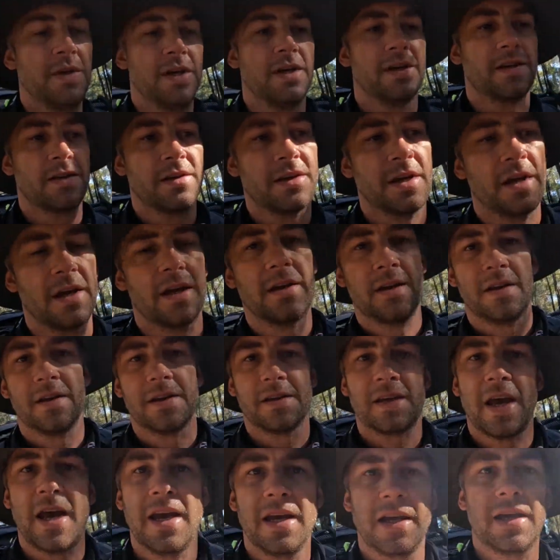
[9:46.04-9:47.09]
meters here.
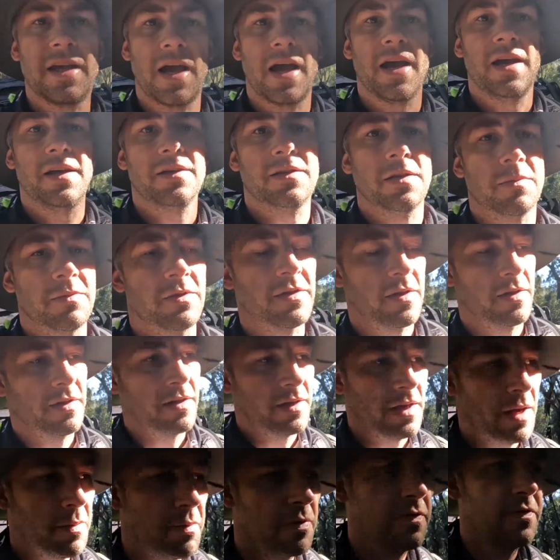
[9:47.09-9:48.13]
That's 8k's up to the
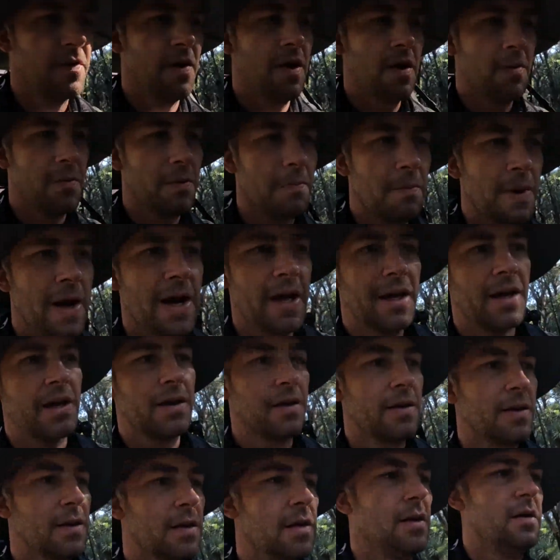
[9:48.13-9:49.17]
camel farm and back.
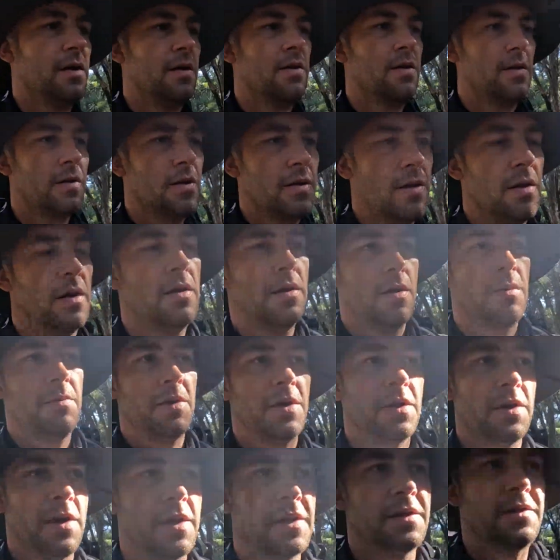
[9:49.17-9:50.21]

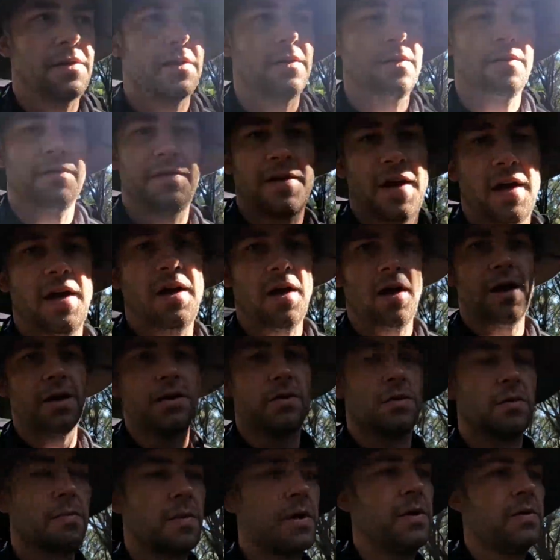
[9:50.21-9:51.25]
Be a nice kind of day
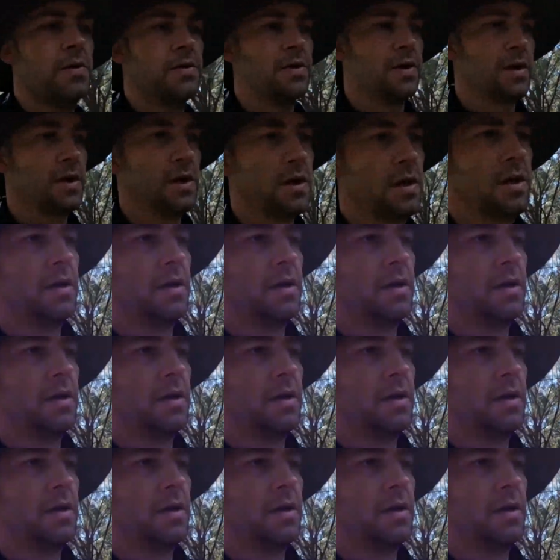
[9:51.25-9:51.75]
hike almost.